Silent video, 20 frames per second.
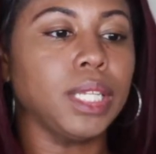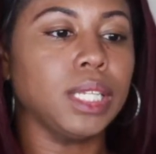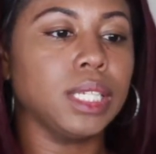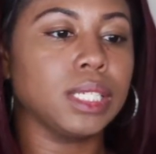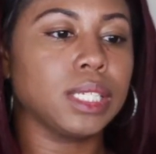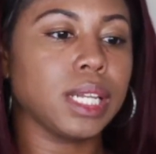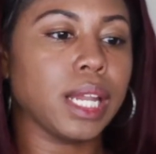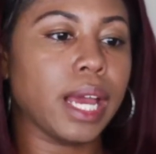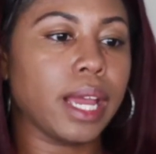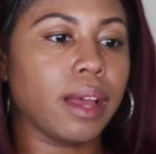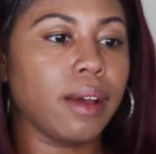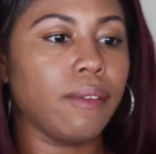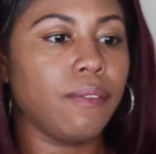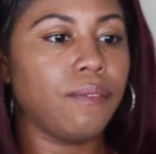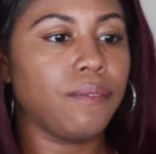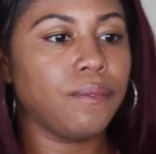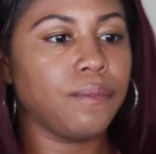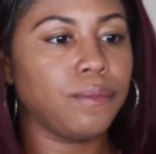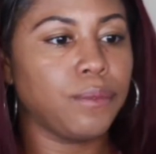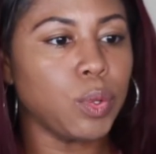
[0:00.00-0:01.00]
it's like a
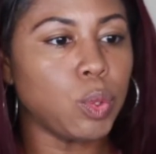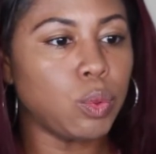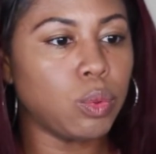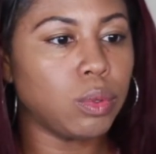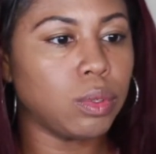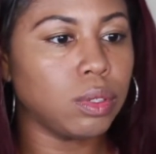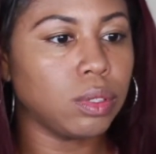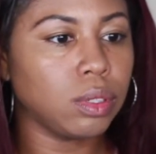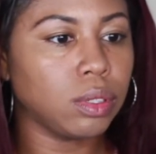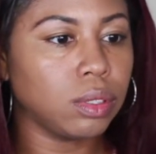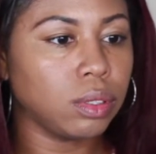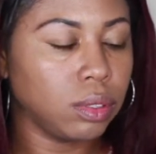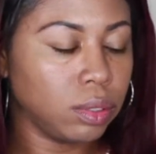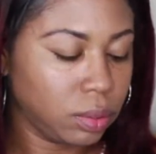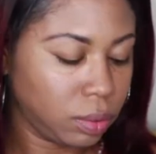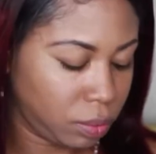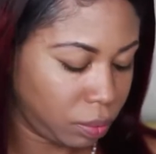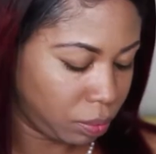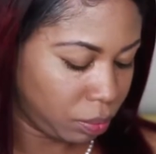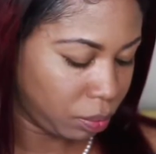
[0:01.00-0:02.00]
full,
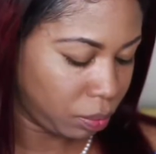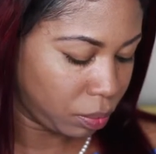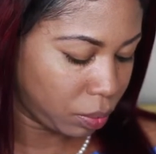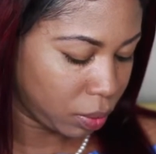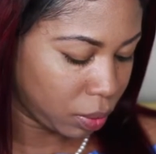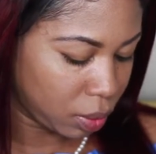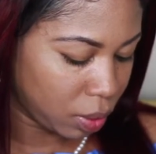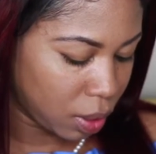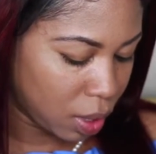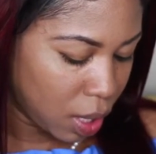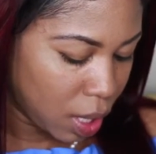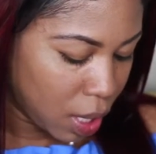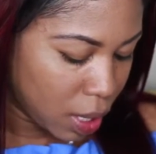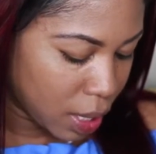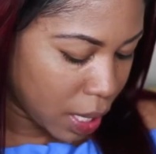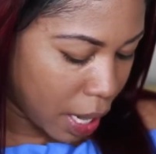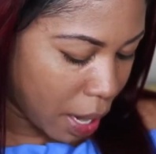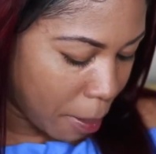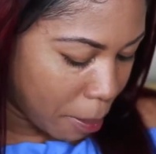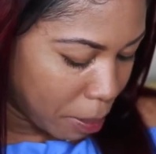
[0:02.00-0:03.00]

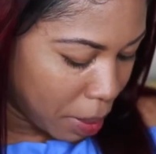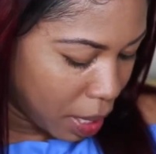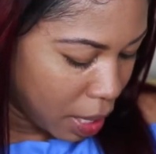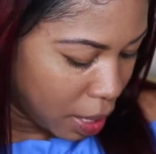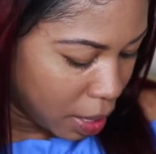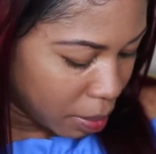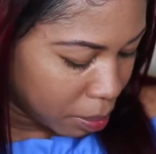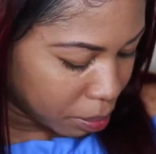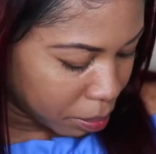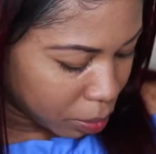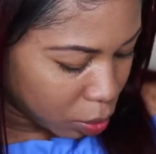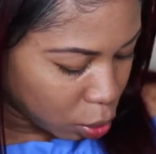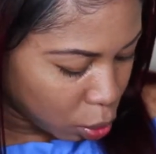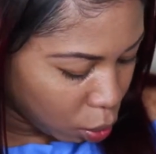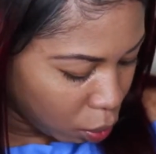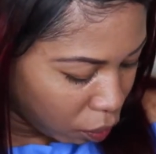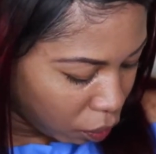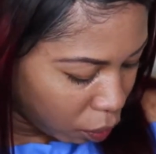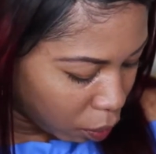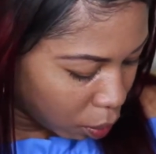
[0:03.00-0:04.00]
it's like a medium
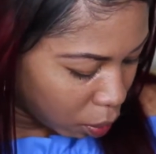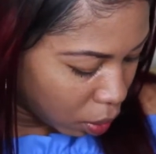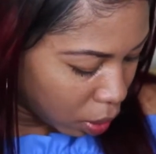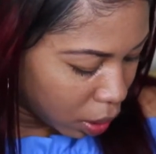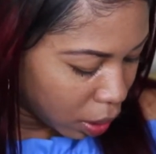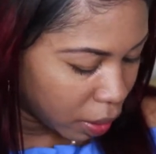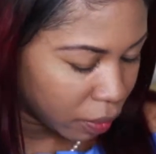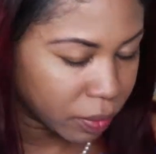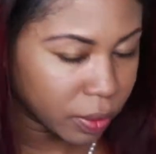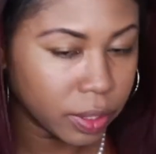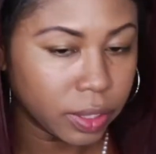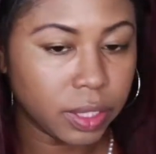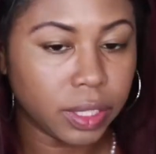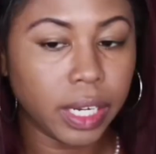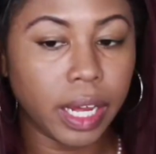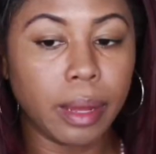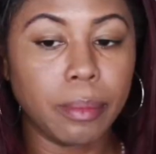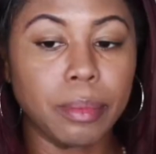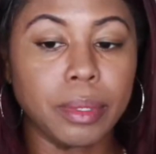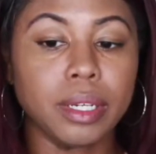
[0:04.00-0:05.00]
to full coverage
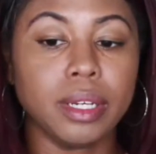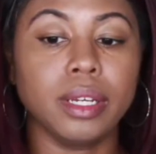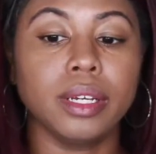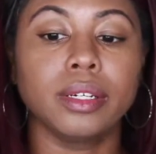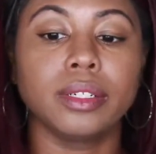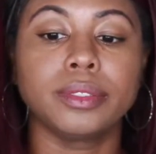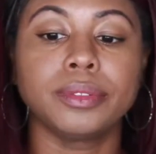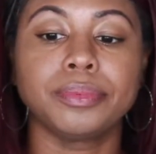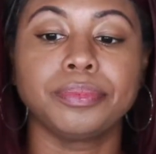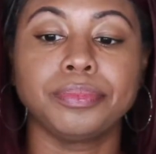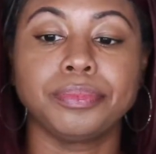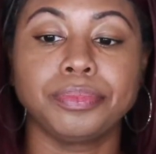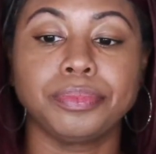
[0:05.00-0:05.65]
type of deal.